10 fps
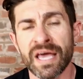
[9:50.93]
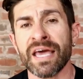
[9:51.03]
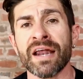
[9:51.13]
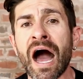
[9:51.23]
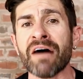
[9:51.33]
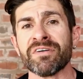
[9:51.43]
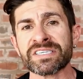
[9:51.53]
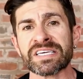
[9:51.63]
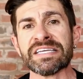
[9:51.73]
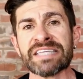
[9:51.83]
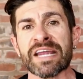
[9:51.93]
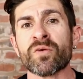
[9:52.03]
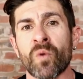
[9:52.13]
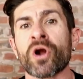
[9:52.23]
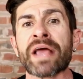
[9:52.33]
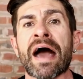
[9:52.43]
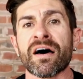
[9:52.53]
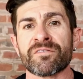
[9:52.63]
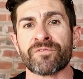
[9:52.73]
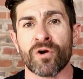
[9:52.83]
It obviously didn't work
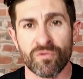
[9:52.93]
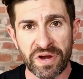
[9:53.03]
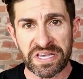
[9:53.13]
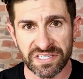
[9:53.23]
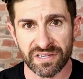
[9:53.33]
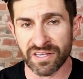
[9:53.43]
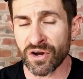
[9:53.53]
out for a reason.